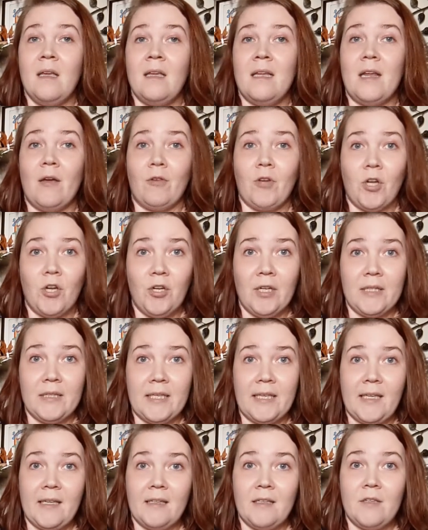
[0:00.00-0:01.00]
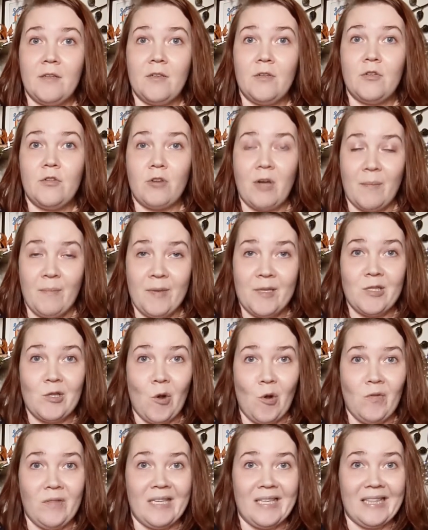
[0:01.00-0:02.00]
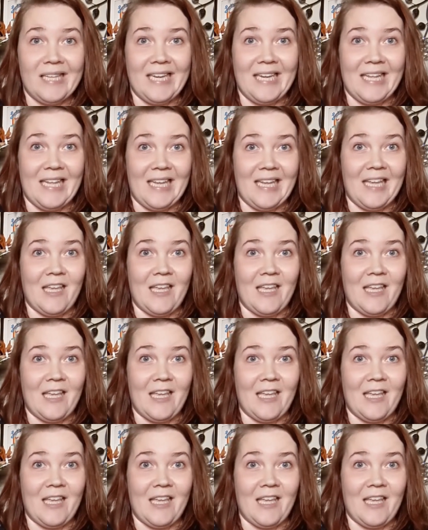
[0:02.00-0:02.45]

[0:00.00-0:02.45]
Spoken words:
Now currently, Trump is only leading